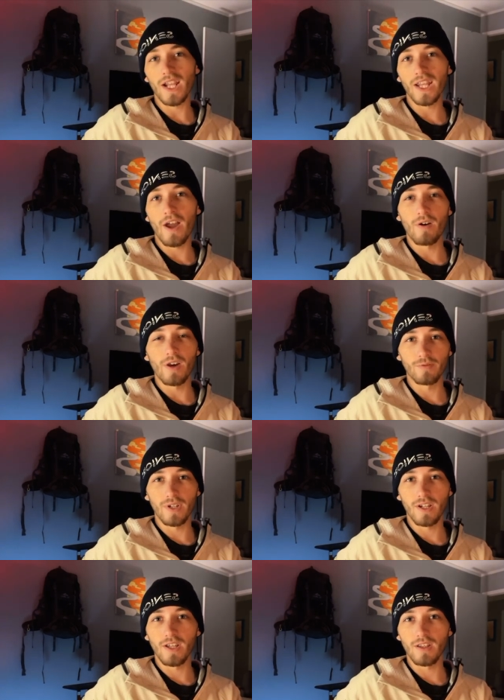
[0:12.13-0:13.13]
now and ready
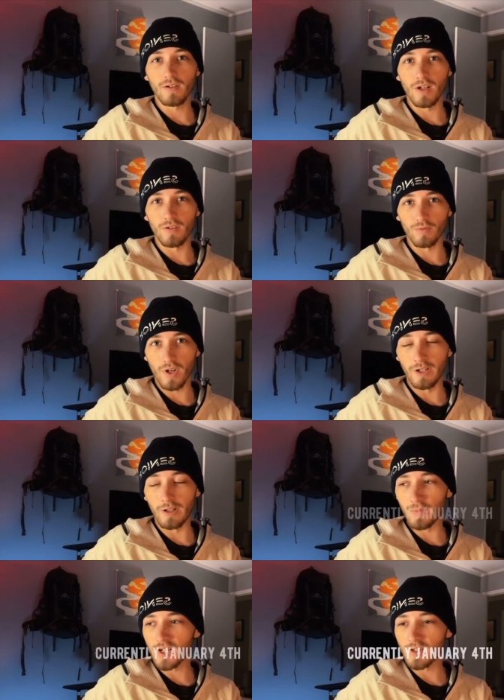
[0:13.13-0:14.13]
to hit the ground running
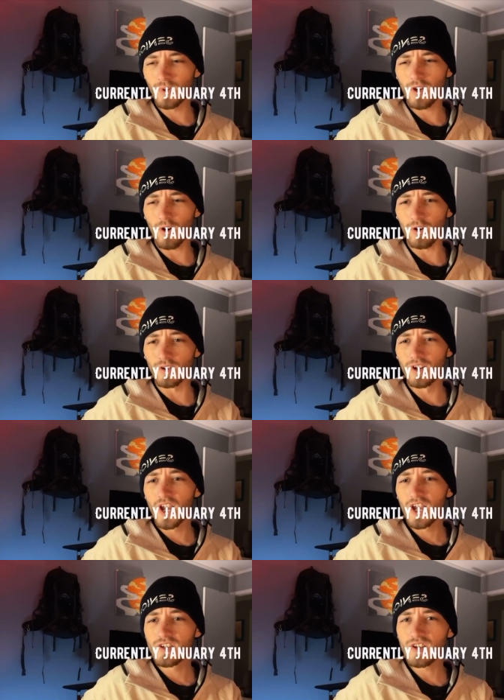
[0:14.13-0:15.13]
because we are
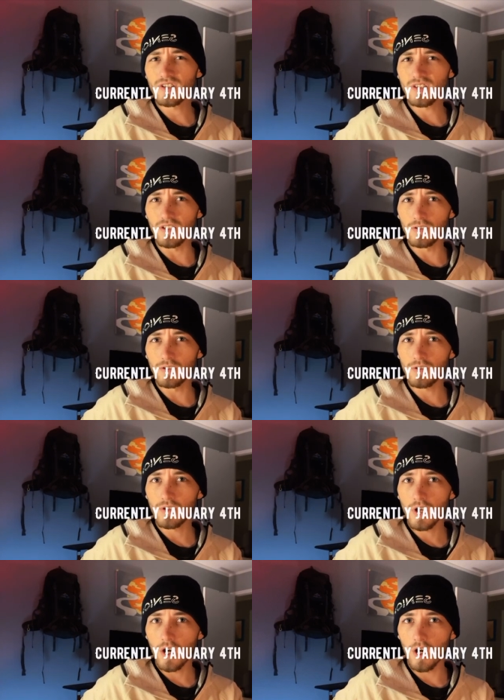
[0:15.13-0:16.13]
just a little
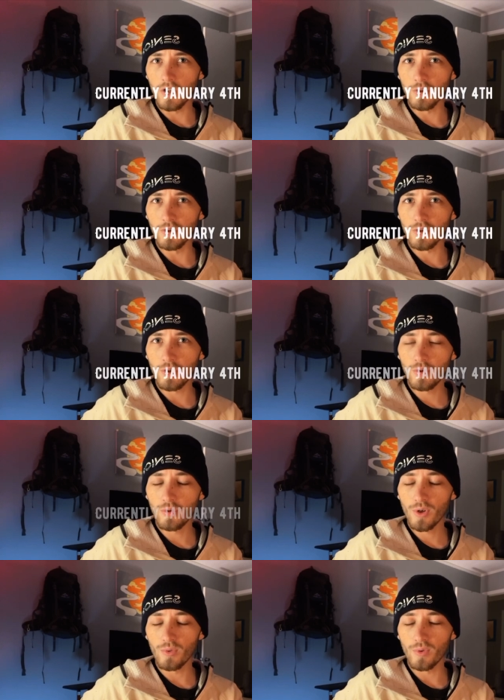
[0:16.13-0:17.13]
under
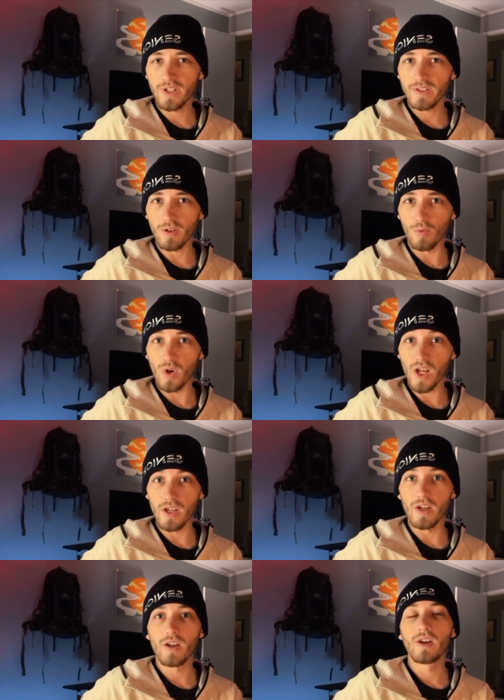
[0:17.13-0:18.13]
two weeks away
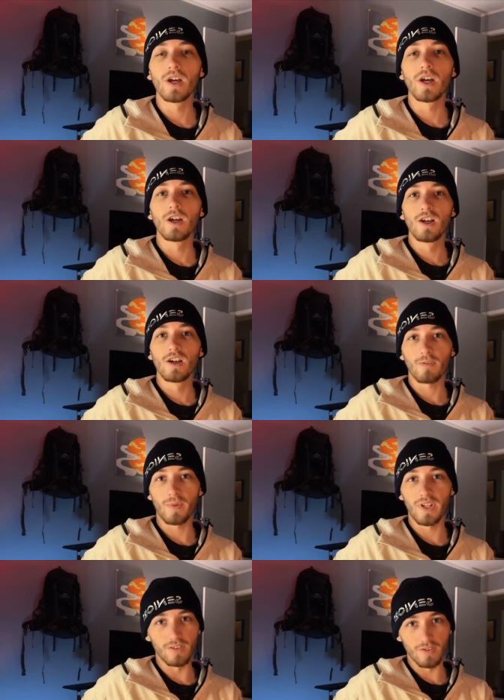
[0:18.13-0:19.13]
from
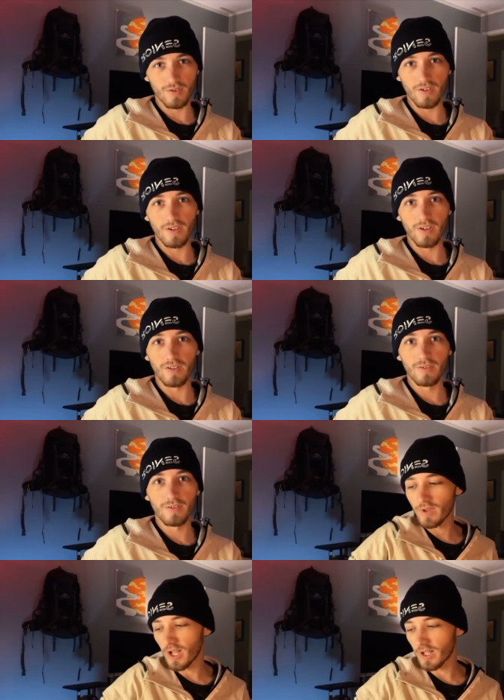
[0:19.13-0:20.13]
hitting the trailhead.
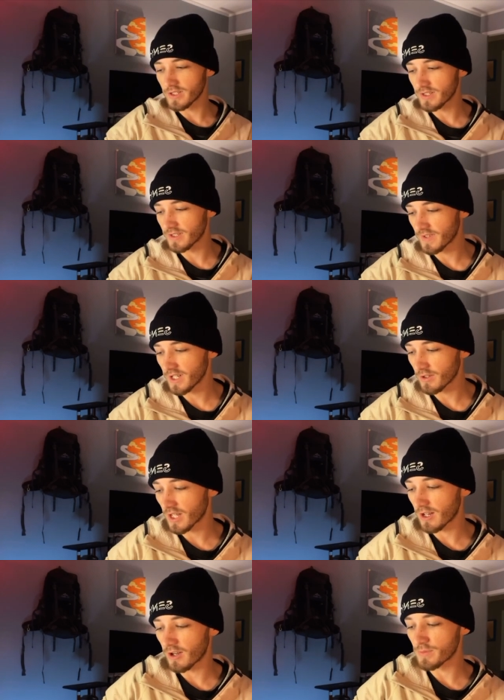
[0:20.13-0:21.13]
This is the video that
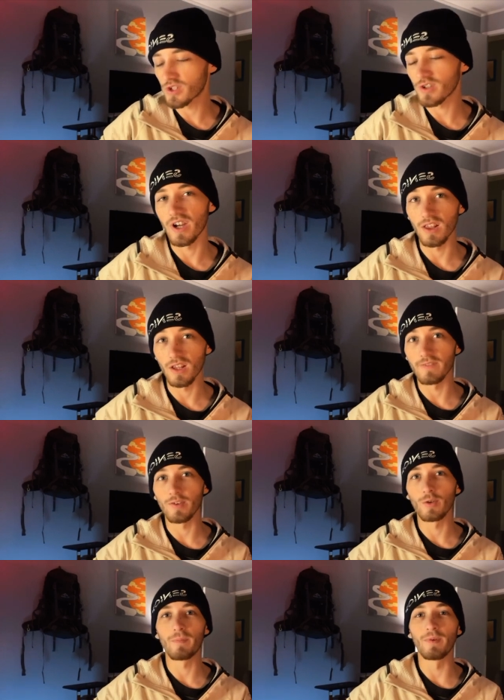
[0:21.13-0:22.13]
I'm sure a lot of you
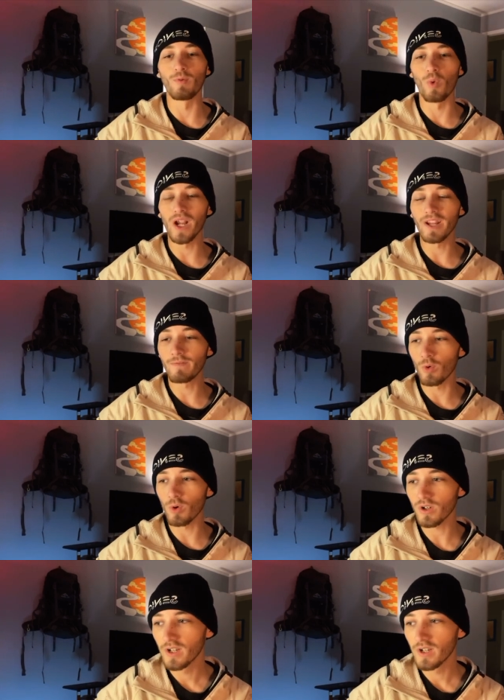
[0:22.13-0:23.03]
have been waiting for.